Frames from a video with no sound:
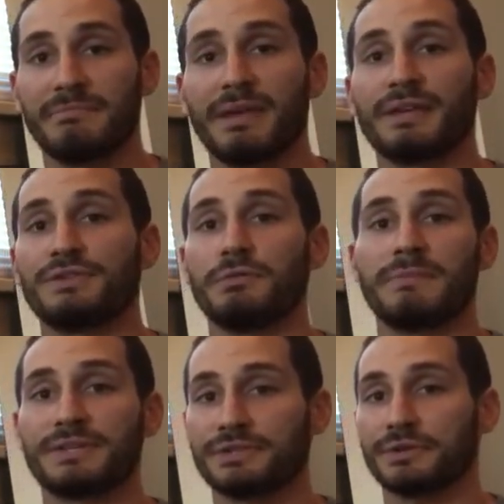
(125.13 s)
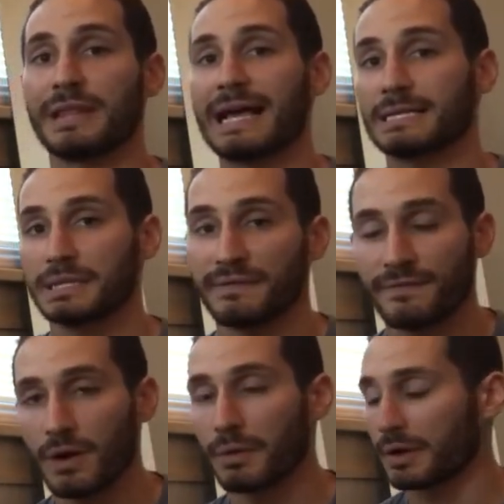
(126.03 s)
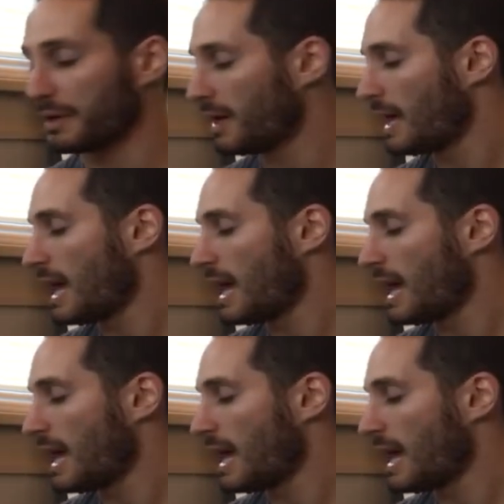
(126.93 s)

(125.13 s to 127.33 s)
because you missed your last lift forward,